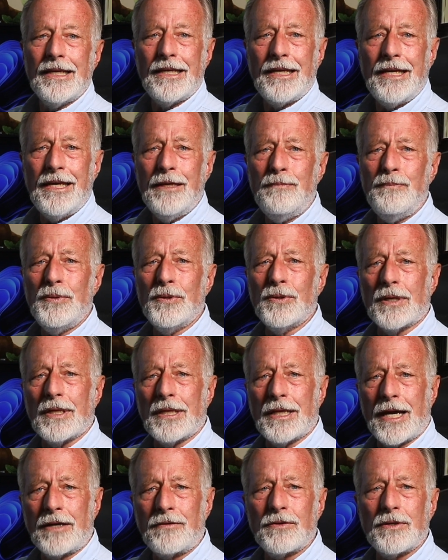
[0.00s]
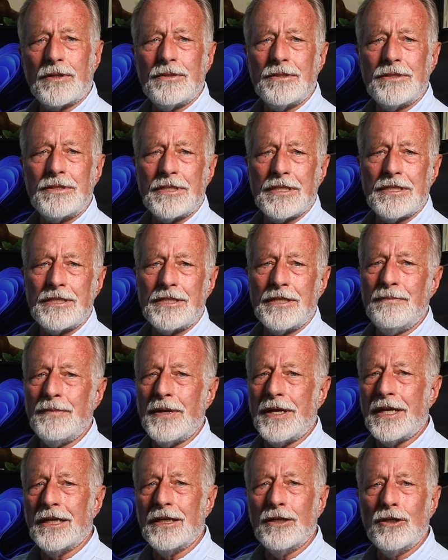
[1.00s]
Keep your electrical system
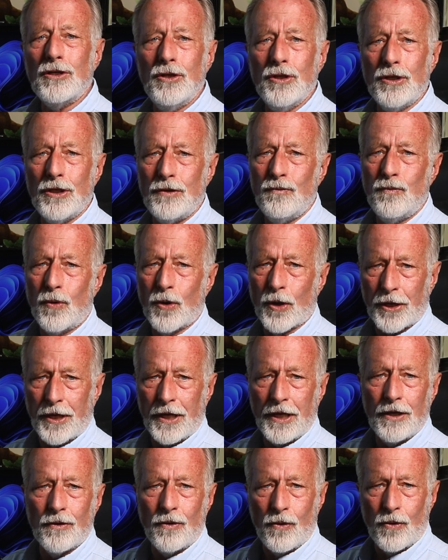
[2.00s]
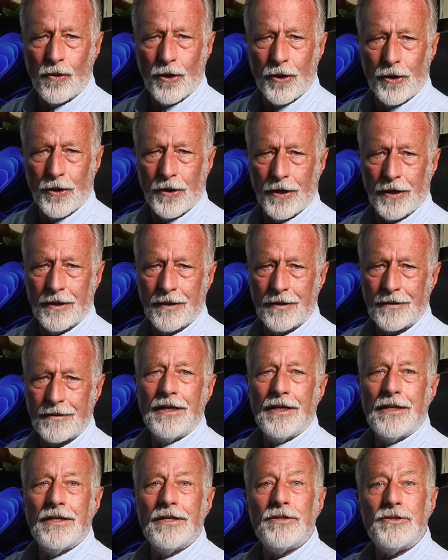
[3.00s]
in good working order.
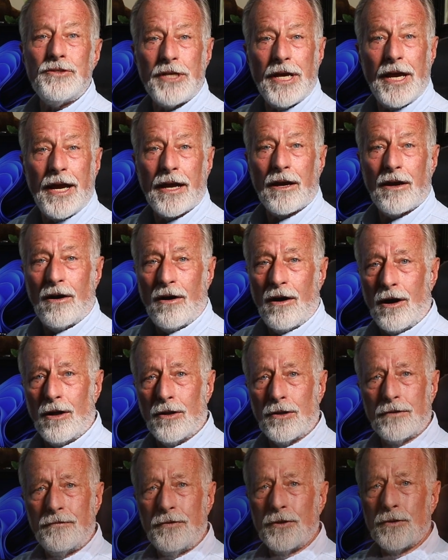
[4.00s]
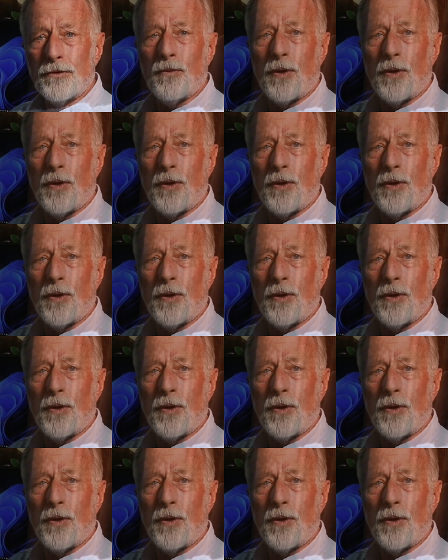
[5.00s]
Check all of your